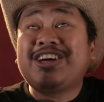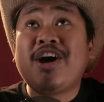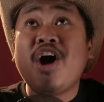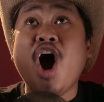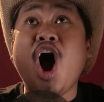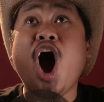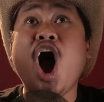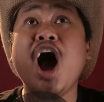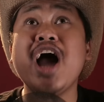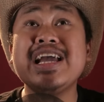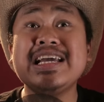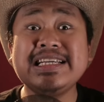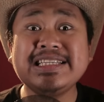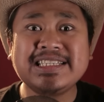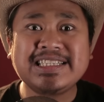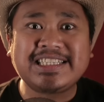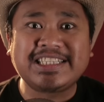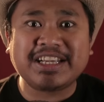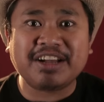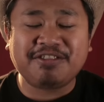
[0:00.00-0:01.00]

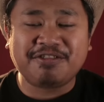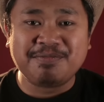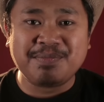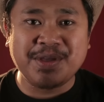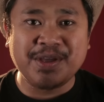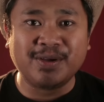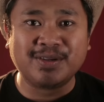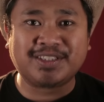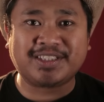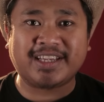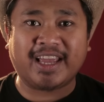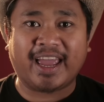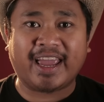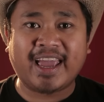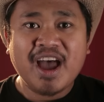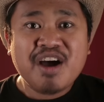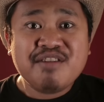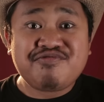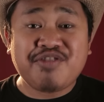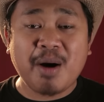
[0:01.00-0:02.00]
kinds of
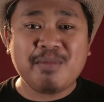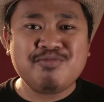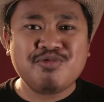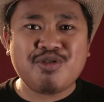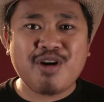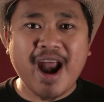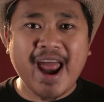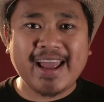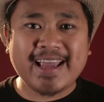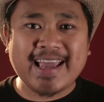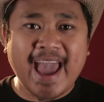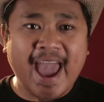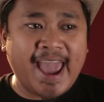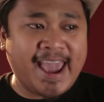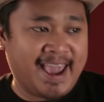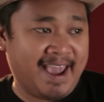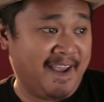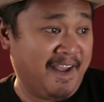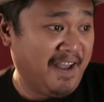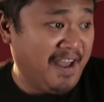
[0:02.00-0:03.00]
music, from
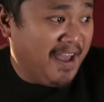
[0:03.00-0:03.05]
reggae